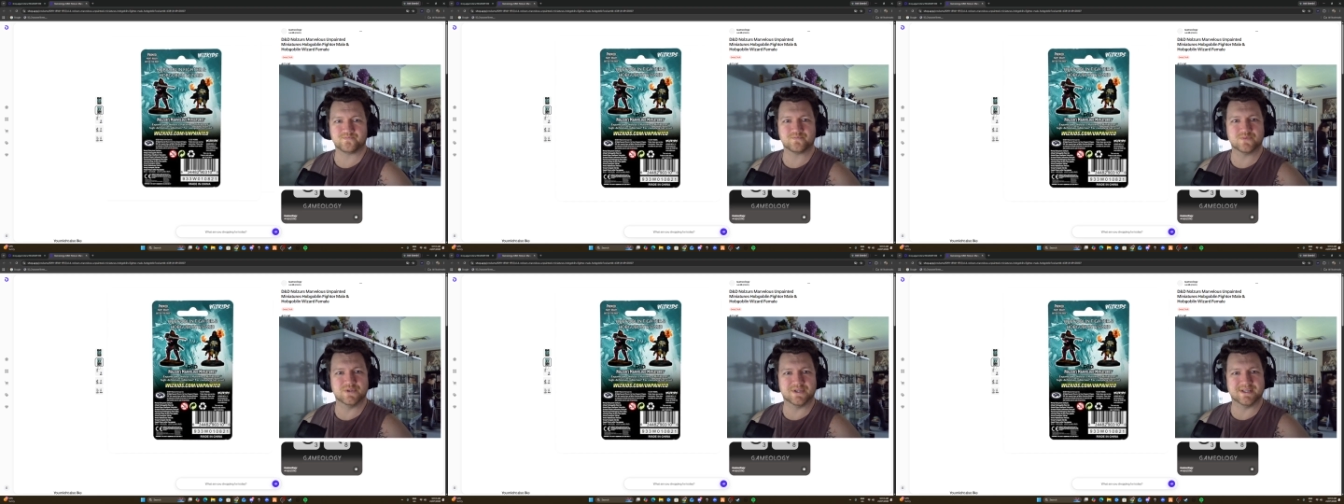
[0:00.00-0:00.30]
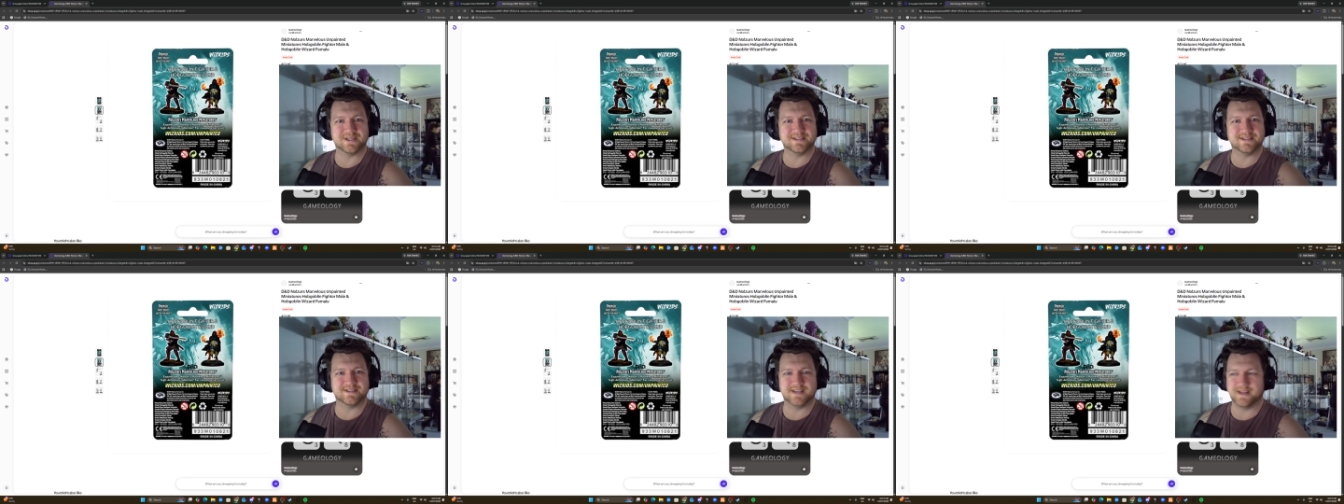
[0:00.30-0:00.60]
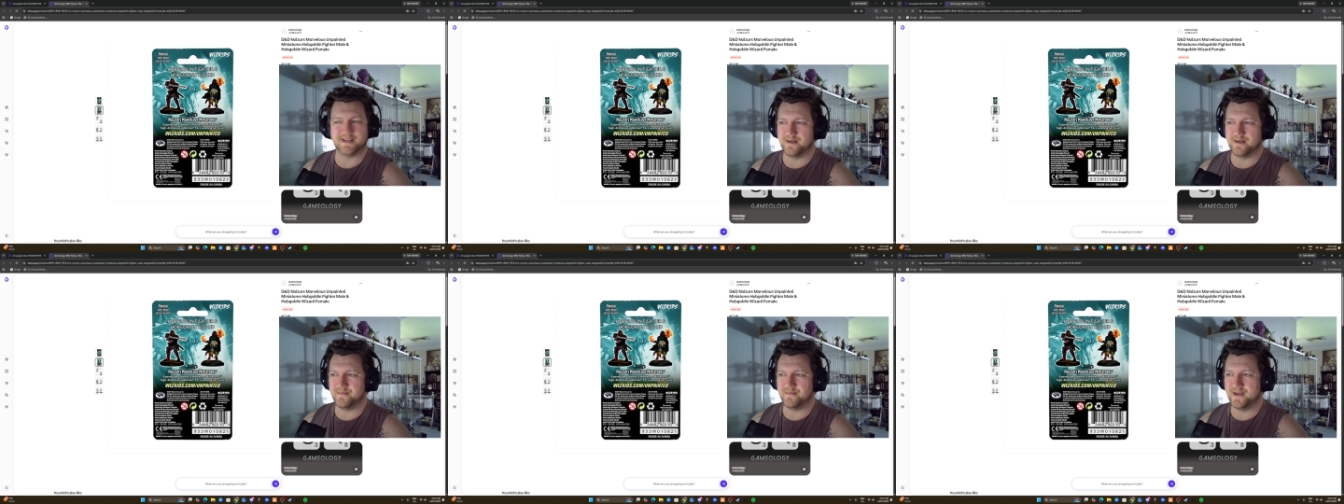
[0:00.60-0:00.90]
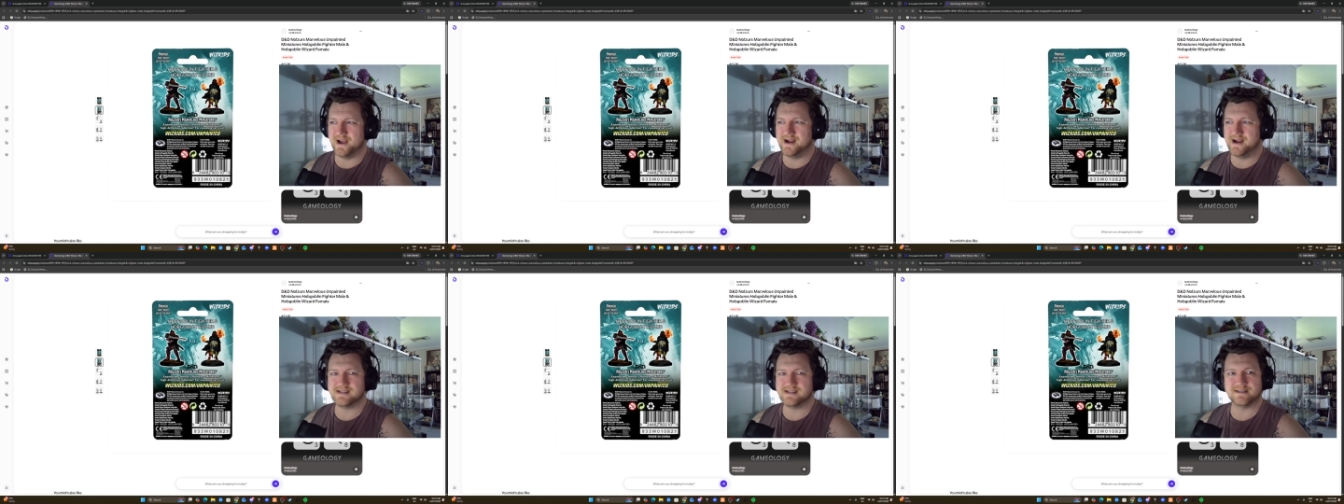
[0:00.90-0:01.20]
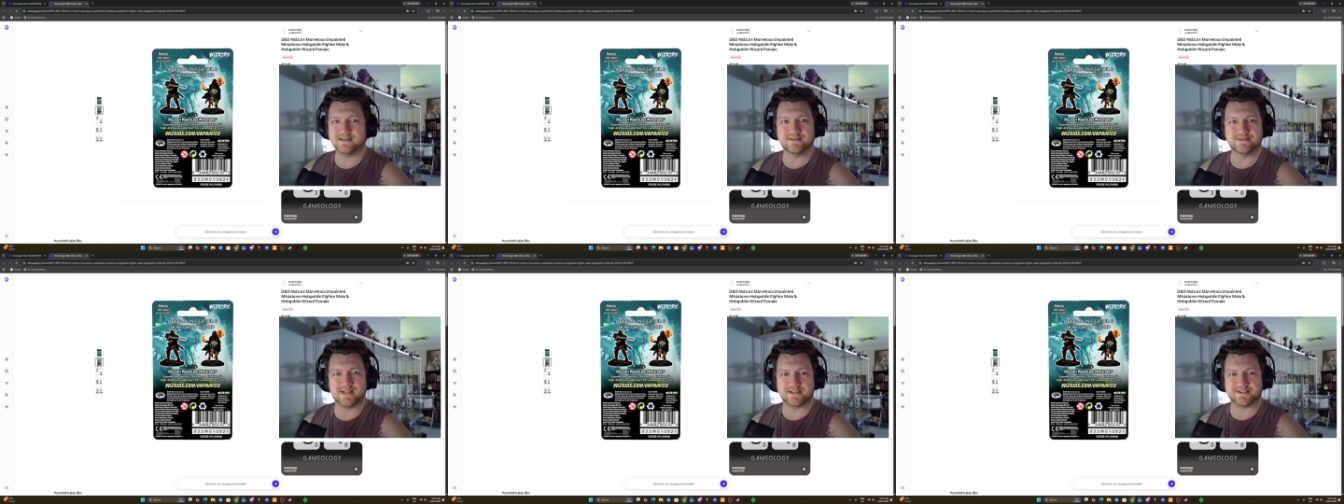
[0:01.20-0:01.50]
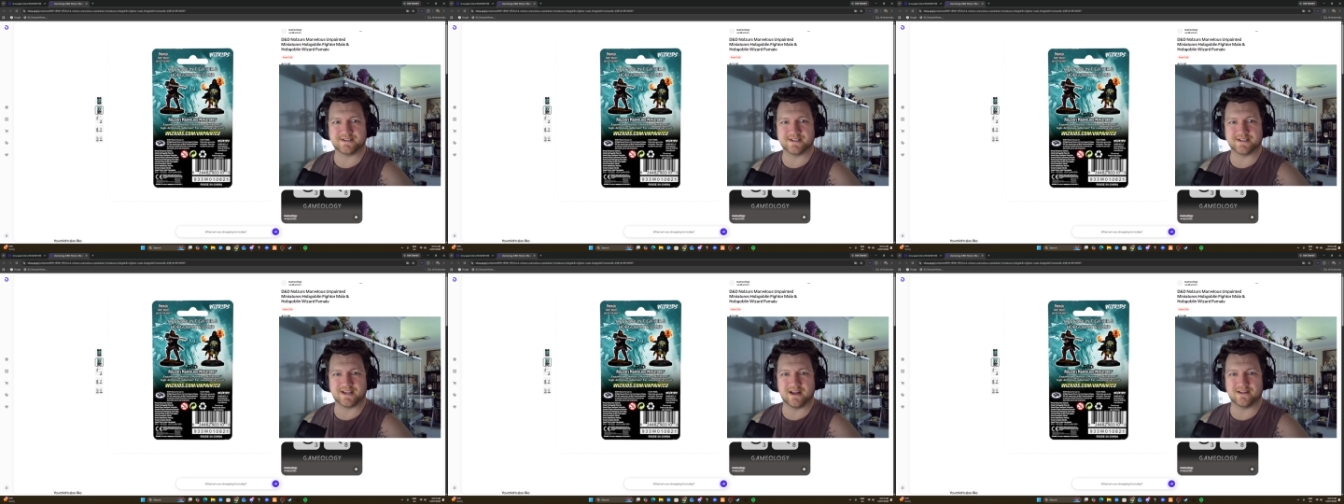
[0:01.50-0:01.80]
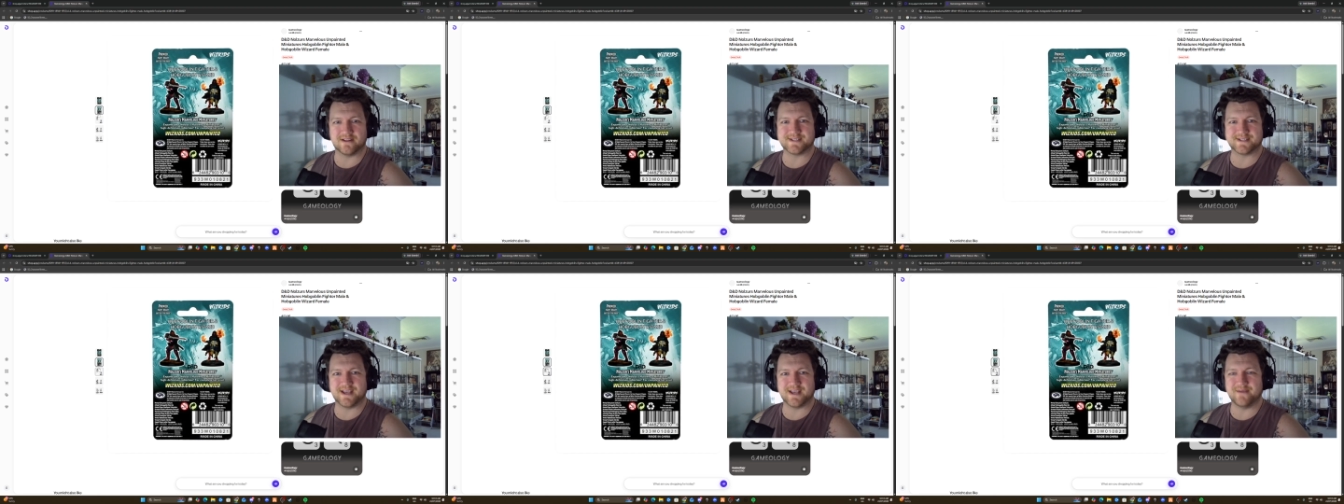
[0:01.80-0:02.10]
You can see them there. That's the
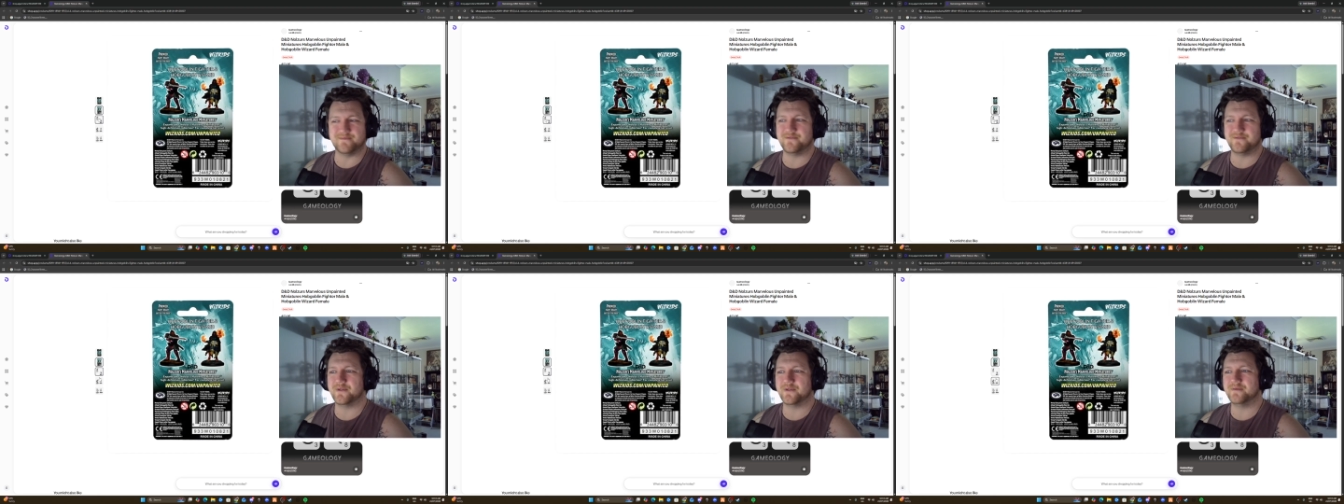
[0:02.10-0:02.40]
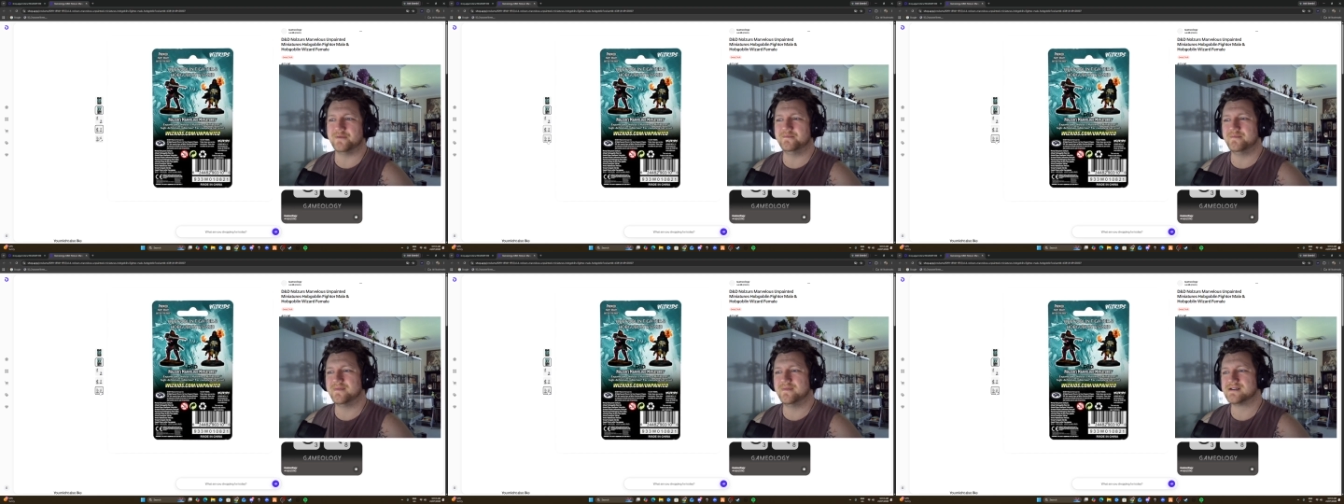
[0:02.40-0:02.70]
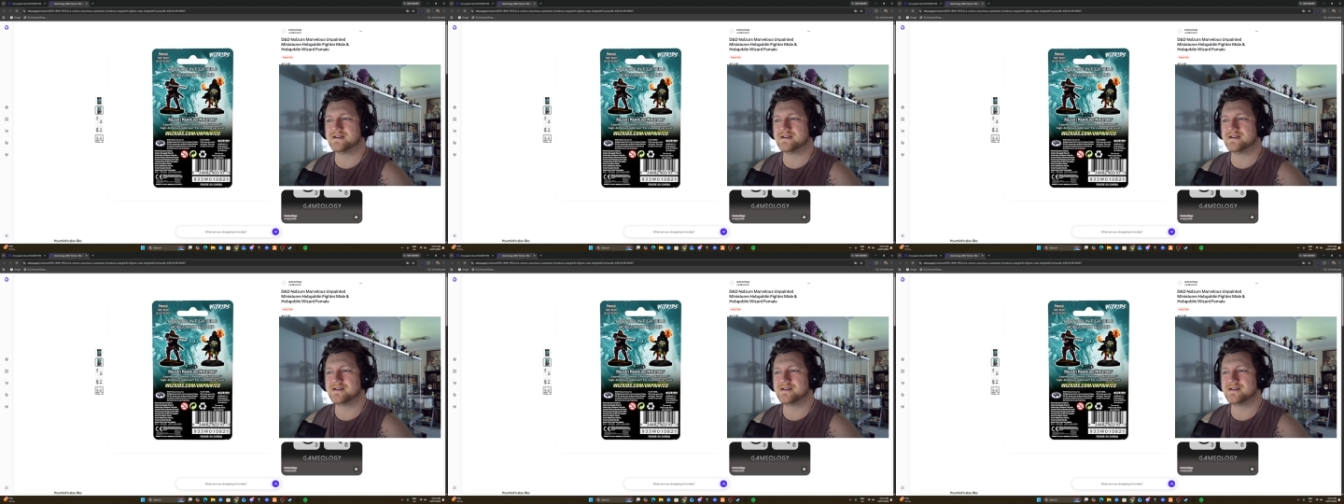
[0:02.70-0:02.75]
color scheme for them.